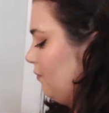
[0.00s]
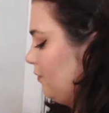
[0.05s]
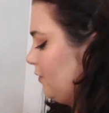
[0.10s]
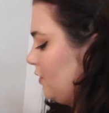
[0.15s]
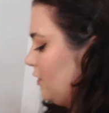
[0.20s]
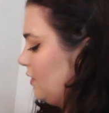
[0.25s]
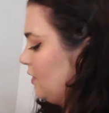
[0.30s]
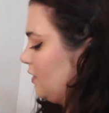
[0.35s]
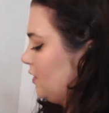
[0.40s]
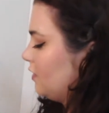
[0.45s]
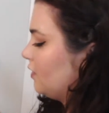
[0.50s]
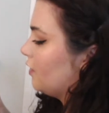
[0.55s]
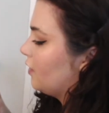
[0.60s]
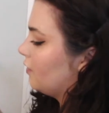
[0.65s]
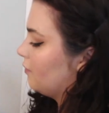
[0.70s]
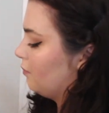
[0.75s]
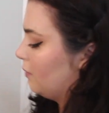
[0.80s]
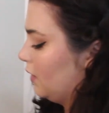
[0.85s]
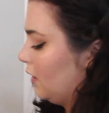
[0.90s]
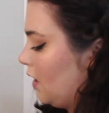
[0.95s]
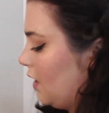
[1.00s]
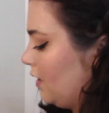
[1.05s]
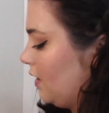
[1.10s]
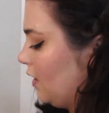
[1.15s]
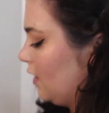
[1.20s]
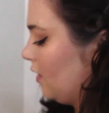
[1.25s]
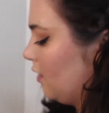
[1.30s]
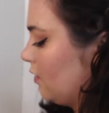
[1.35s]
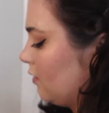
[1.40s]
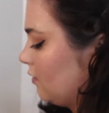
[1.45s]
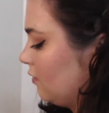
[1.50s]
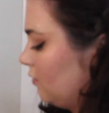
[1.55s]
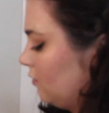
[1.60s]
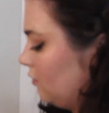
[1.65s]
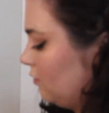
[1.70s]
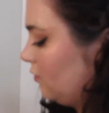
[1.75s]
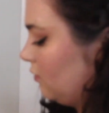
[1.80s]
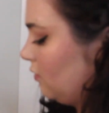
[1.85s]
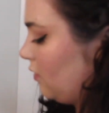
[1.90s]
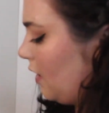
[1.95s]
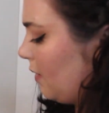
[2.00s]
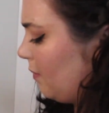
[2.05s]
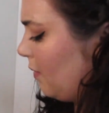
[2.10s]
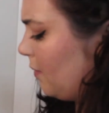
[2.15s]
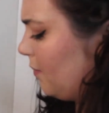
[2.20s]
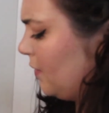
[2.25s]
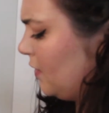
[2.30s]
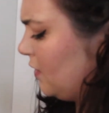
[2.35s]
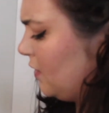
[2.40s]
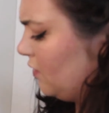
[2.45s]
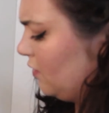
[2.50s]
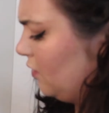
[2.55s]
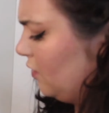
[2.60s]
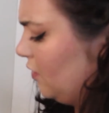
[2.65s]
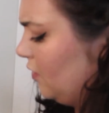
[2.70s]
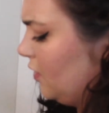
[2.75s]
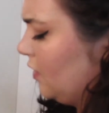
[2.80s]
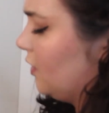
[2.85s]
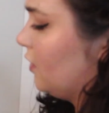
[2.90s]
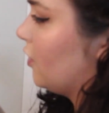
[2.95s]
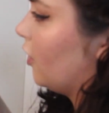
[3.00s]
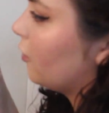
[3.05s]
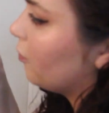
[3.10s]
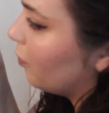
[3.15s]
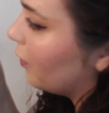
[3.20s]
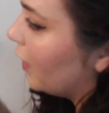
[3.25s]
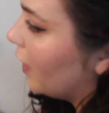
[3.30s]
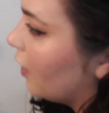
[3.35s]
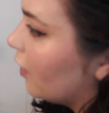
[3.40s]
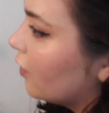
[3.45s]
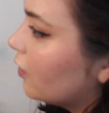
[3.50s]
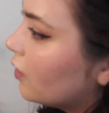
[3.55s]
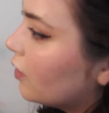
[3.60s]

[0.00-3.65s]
So this is the Milani eyebrow pencil in dark brown.